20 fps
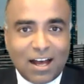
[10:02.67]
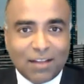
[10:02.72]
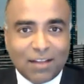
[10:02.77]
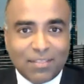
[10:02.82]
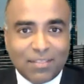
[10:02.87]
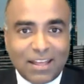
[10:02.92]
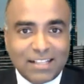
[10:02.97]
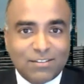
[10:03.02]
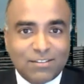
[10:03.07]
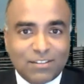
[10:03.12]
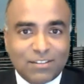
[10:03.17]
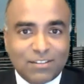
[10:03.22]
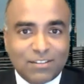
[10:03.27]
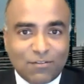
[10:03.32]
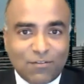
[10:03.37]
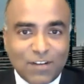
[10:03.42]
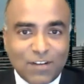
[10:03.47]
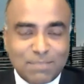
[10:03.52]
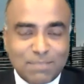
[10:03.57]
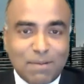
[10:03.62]
That's the
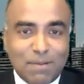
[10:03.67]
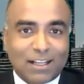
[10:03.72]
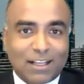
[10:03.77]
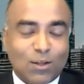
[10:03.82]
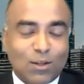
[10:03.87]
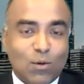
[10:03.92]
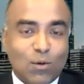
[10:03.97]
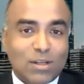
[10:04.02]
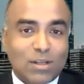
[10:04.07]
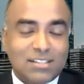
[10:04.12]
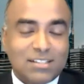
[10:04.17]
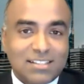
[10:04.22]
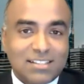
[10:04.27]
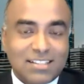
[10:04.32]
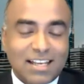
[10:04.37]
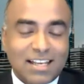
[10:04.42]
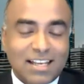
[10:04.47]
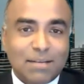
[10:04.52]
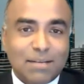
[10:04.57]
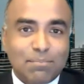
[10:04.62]
first part of the question.
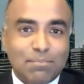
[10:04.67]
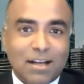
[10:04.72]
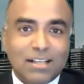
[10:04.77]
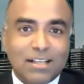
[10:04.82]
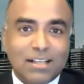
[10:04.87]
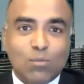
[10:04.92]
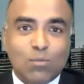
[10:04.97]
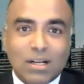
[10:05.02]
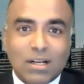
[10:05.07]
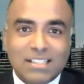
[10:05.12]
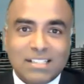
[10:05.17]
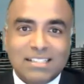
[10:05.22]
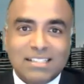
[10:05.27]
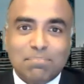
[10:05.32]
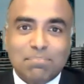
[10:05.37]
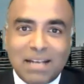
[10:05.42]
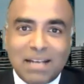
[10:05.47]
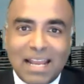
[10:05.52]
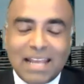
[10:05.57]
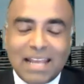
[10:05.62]
Second part is, what's the
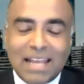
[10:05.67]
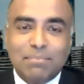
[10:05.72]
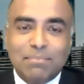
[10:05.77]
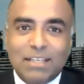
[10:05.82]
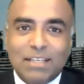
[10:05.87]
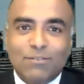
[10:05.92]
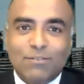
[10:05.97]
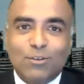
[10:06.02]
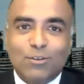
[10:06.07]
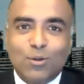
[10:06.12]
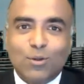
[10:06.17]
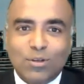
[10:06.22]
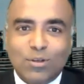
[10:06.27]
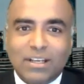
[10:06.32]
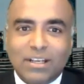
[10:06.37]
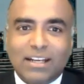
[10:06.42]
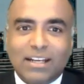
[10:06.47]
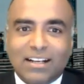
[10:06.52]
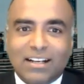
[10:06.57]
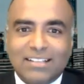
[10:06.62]
plan B if you don't
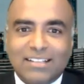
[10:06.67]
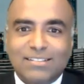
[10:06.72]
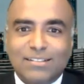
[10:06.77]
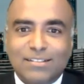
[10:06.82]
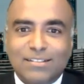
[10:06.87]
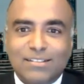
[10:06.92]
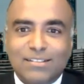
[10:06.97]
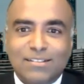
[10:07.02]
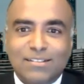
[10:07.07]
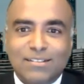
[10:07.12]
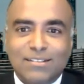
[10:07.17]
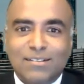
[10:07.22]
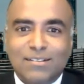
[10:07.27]
get a license?